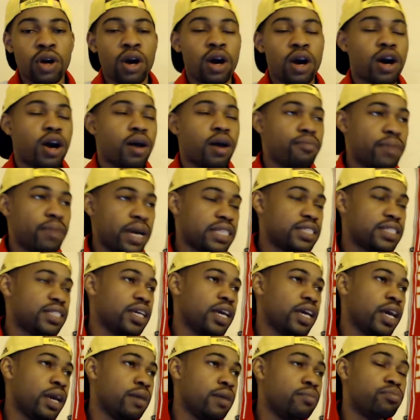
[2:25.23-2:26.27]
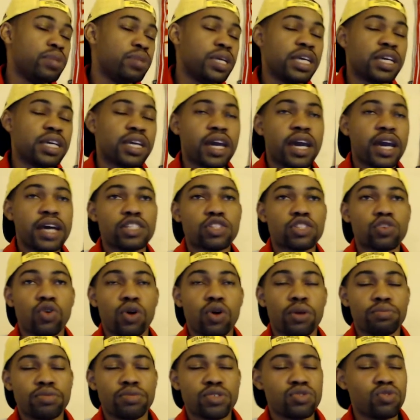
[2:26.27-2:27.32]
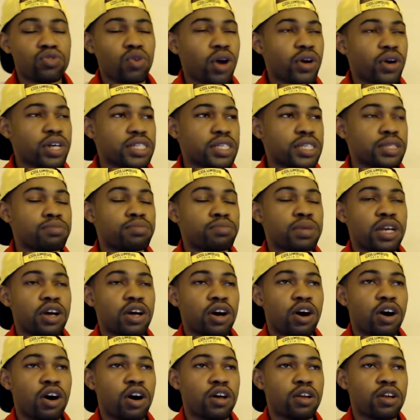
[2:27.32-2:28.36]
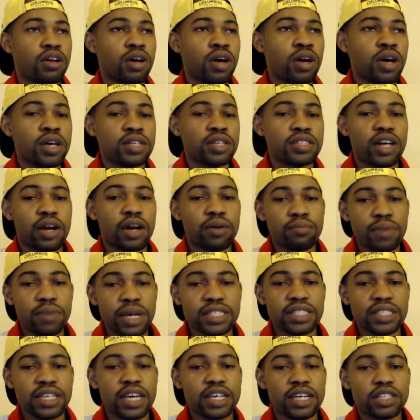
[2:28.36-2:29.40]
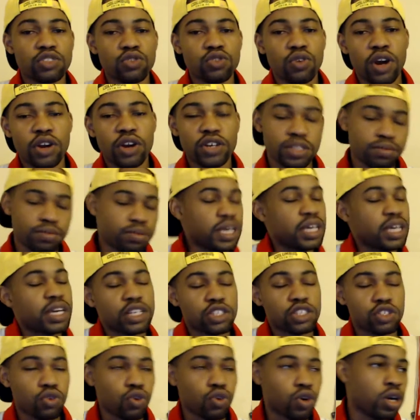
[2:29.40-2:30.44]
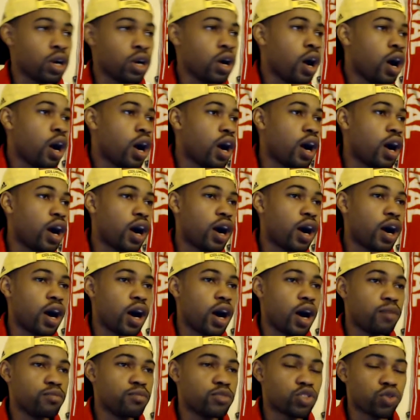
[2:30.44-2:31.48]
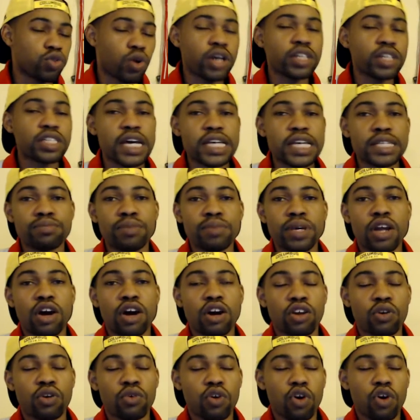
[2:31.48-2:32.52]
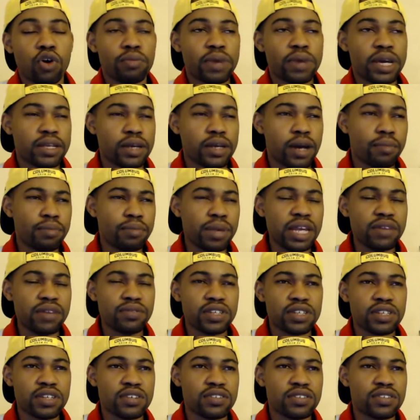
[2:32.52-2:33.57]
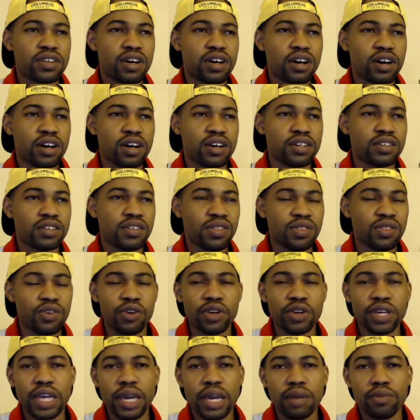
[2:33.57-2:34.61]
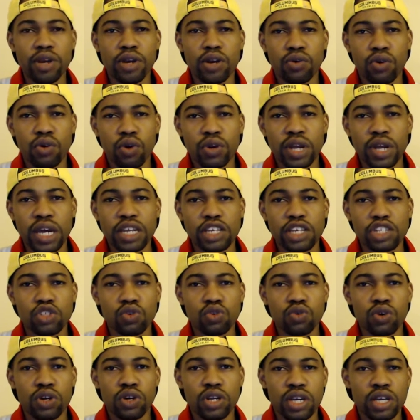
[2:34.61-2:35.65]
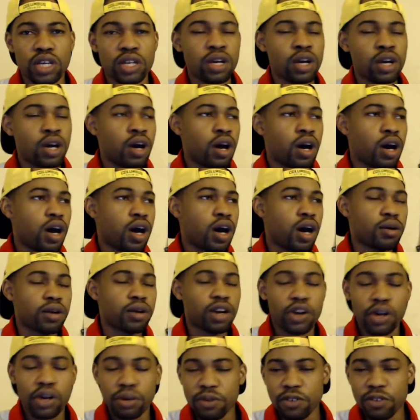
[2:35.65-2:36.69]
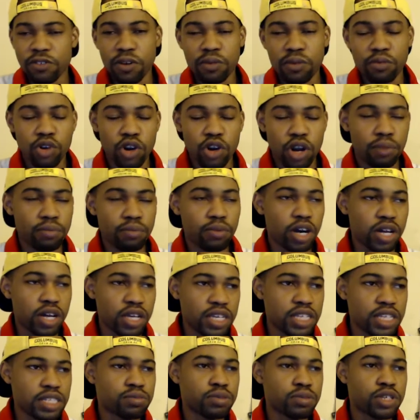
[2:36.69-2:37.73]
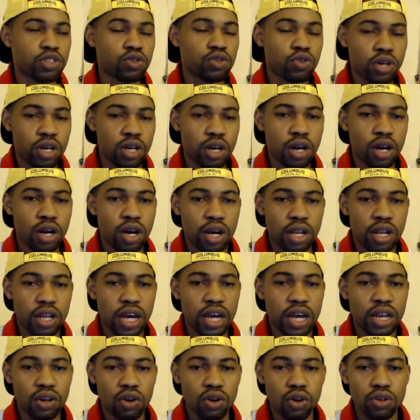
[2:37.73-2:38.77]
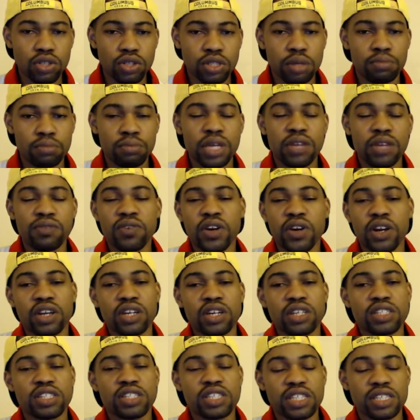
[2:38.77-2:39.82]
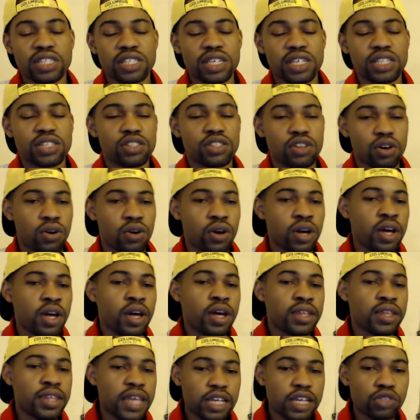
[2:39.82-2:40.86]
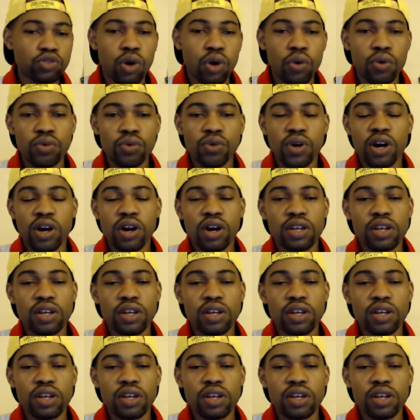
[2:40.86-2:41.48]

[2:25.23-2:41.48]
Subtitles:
Messi and Pique scored. Suarez has been Messi and Suarez, Pique score. Suarez has been on a roll, man. I believe this is the third game in a row that he scored in. Correct me if I'm wrong, but he's been scoring a lot of goals and being very consistent. So that's what we want.